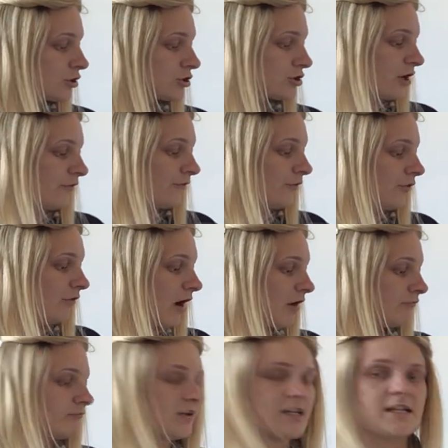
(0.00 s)
So for
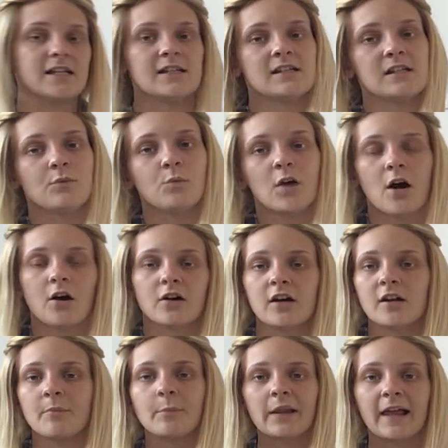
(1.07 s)
our reading, we are going
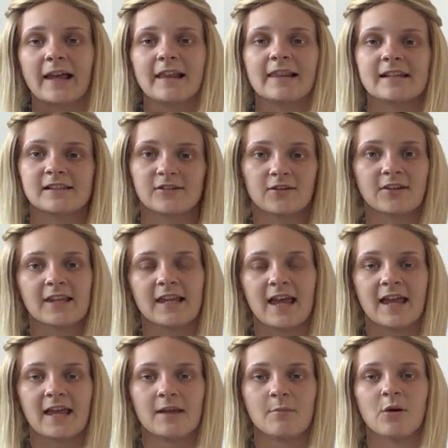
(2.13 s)
to play a little
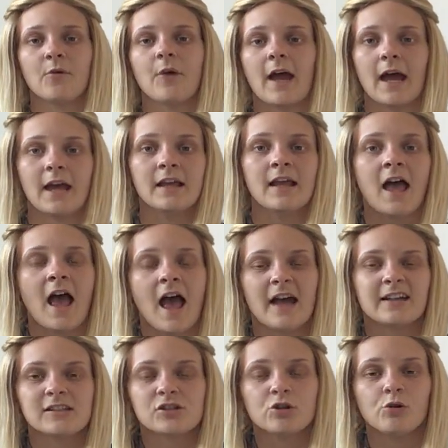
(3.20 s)
game, okay?
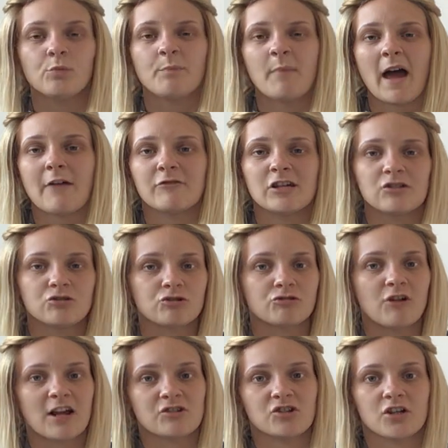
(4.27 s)
And it's called Buried
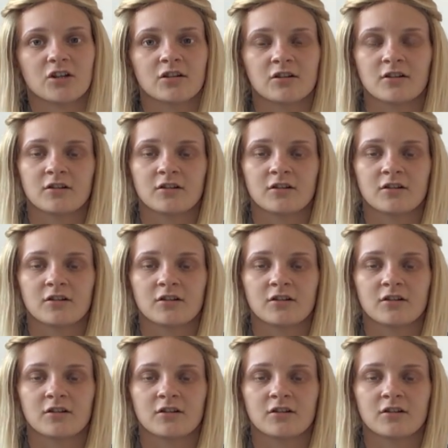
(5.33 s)
Treasure.